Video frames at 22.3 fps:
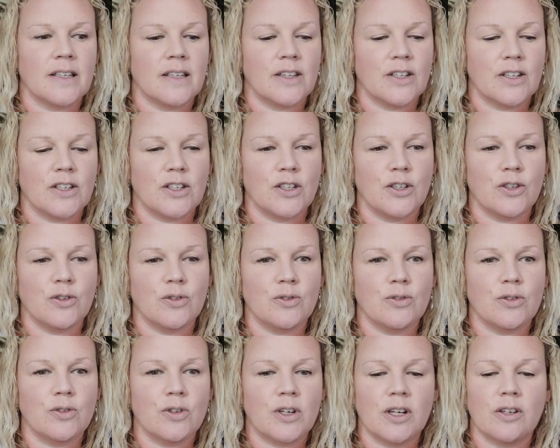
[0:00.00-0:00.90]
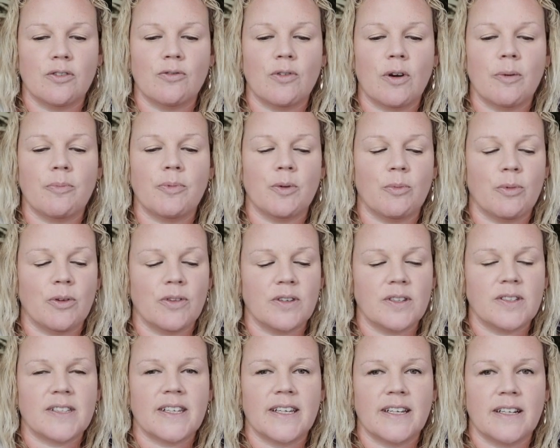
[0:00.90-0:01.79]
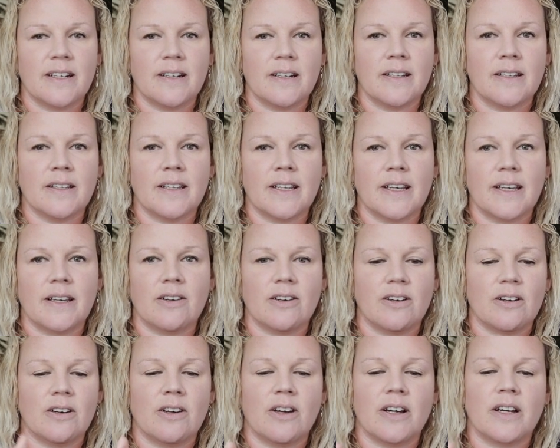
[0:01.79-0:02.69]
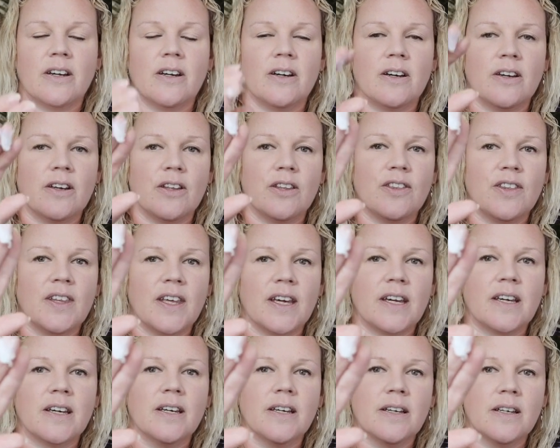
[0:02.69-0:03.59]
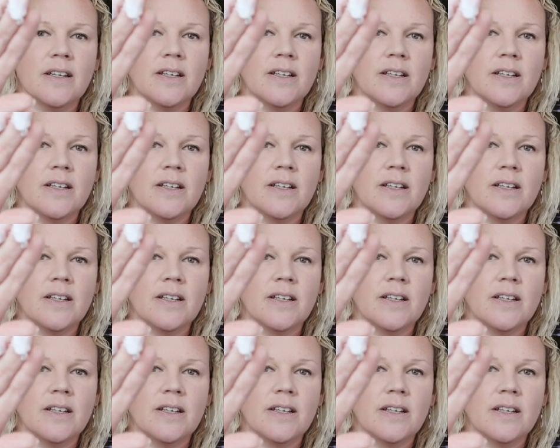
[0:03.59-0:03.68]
that you can rub them on the skin. They are like a thick